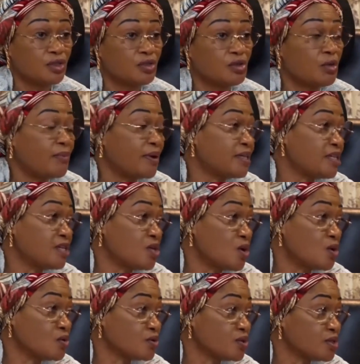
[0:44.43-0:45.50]
Nobody
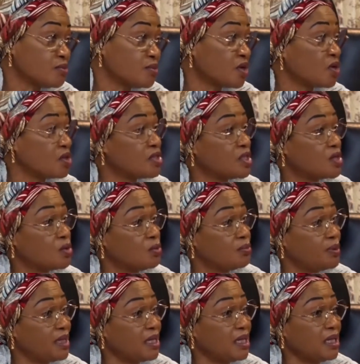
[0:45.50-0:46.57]
knows, because it
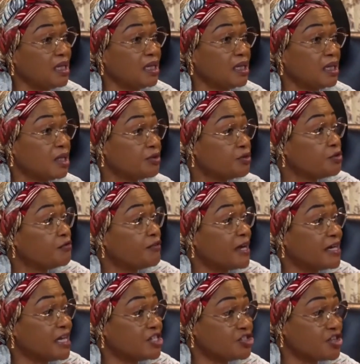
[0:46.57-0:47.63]
could be through
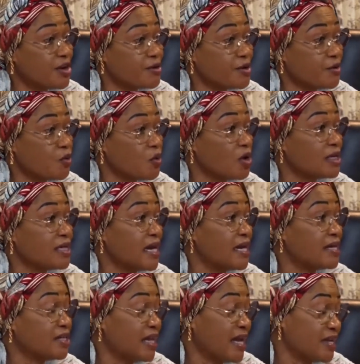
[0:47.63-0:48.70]
financial reward,
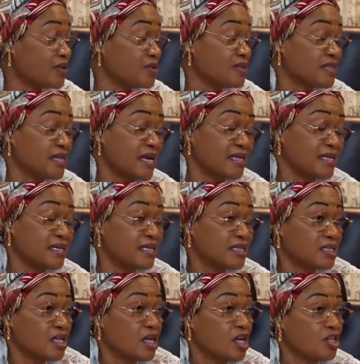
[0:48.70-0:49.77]
and like you said,
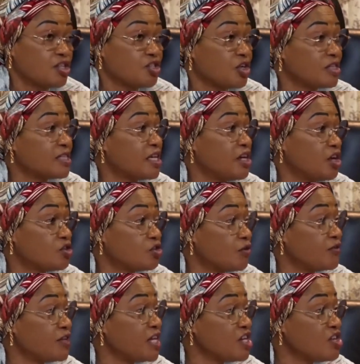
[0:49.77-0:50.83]
is just a lot
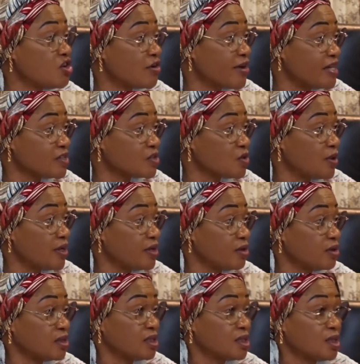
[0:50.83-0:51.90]
of ignorance going
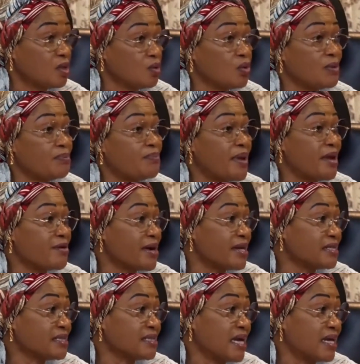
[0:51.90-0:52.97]
on with
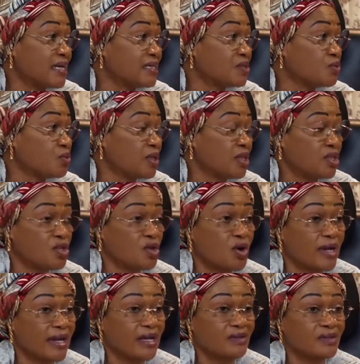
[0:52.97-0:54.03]
parents and with
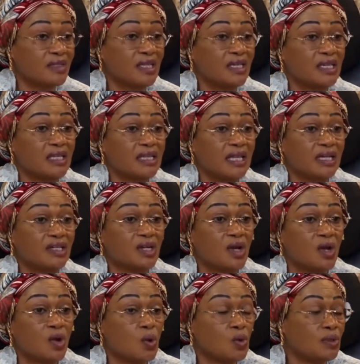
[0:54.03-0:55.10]
young girls thinking that,
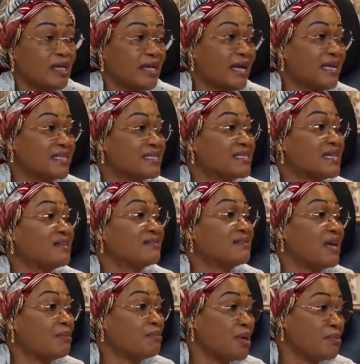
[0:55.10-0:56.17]
they can sell
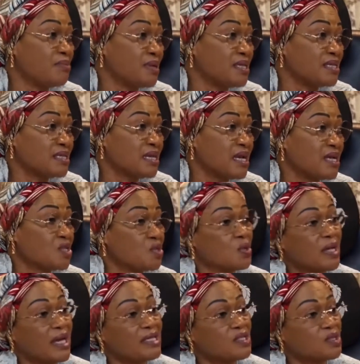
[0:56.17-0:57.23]
their babies to
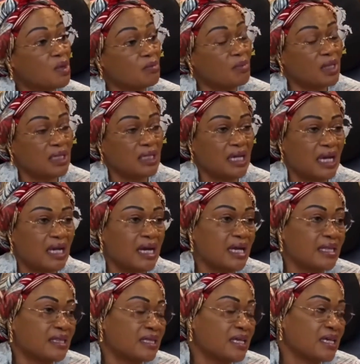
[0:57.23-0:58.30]
get some money. And
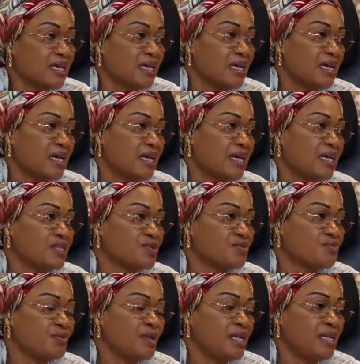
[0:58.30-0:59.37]
I think is
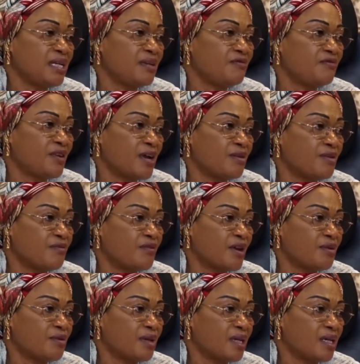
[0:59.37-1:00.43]
really very,
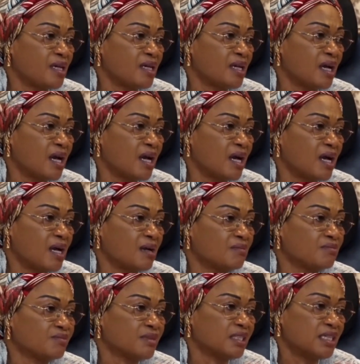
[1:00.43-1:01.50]
very
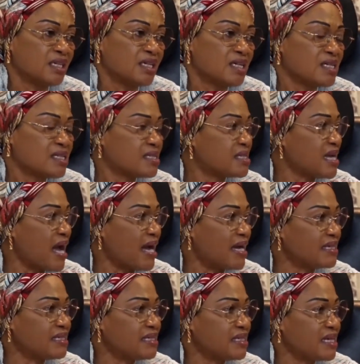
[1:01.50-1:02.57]

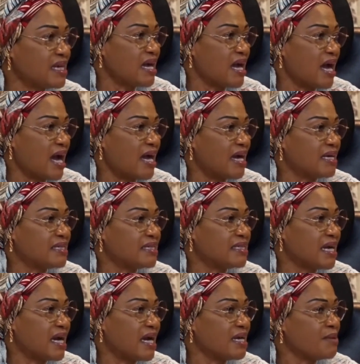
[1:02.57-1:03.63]
sad,
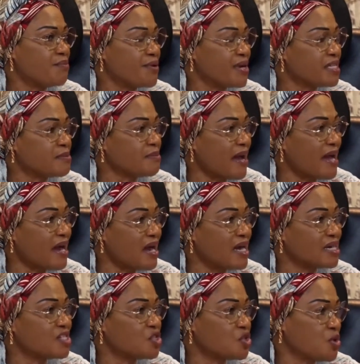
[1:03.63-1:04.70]
and it breaks my
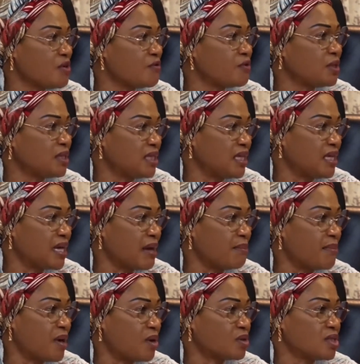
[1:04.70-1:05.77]
heart to even think
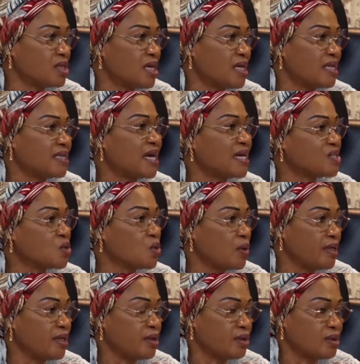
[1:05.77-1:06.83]
about that
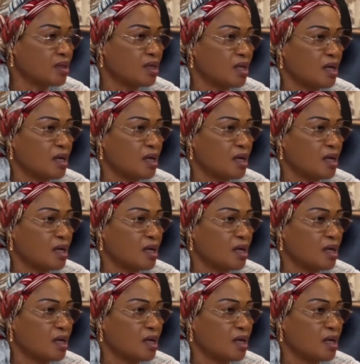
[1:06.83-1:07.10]
going on.